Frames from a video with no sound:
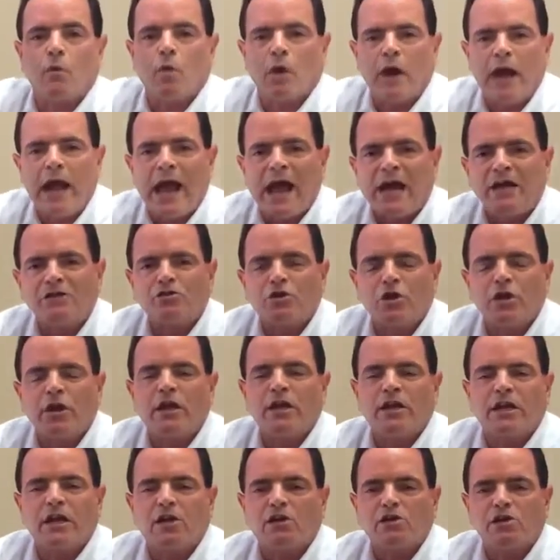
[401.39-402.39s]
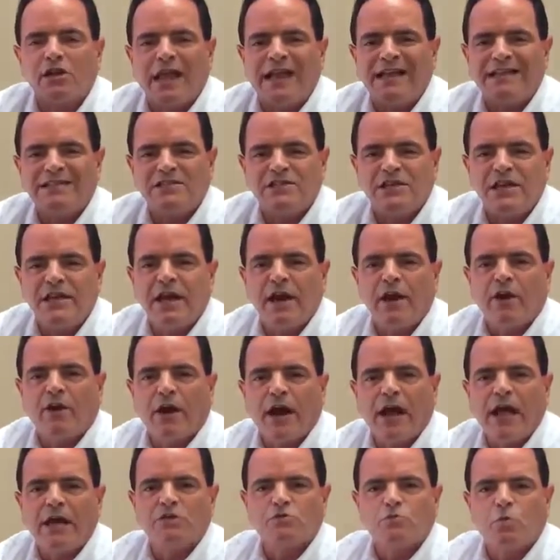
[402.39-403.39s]
We're actually going to cleanse the
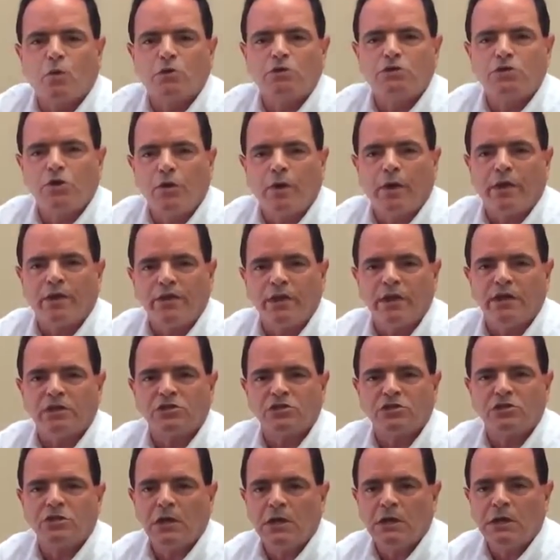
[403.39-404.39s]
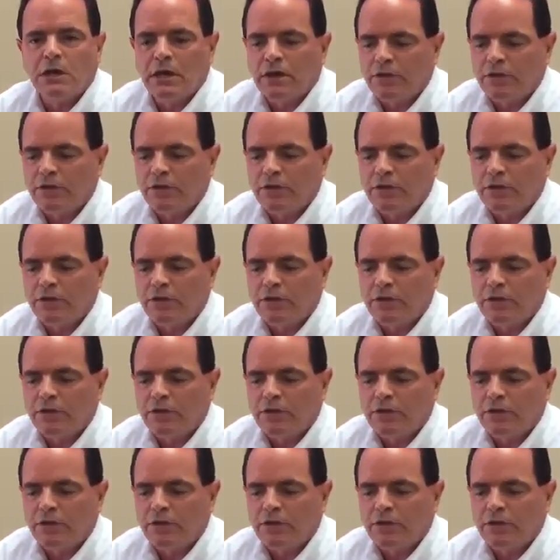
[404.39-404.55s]
air as we're doing this.